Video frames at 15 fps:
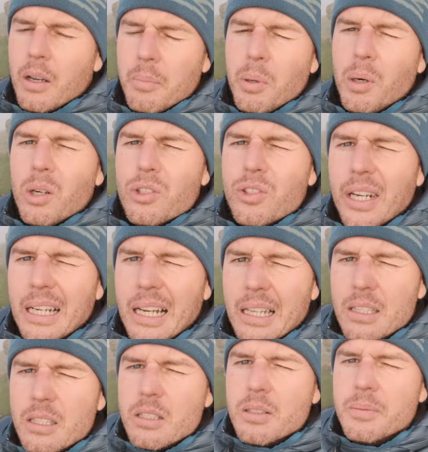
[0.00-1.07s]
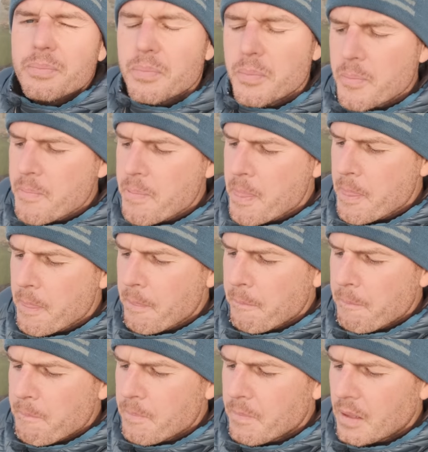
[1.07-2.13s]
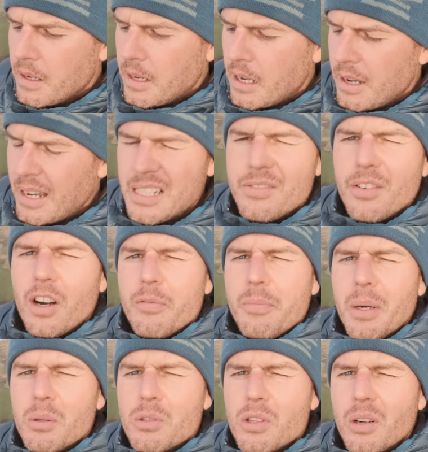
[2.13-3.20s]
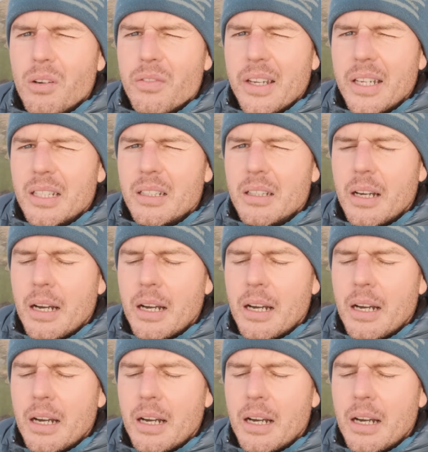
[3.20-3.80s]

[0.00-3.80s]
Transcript: portrait lens, 85mm sort of thing,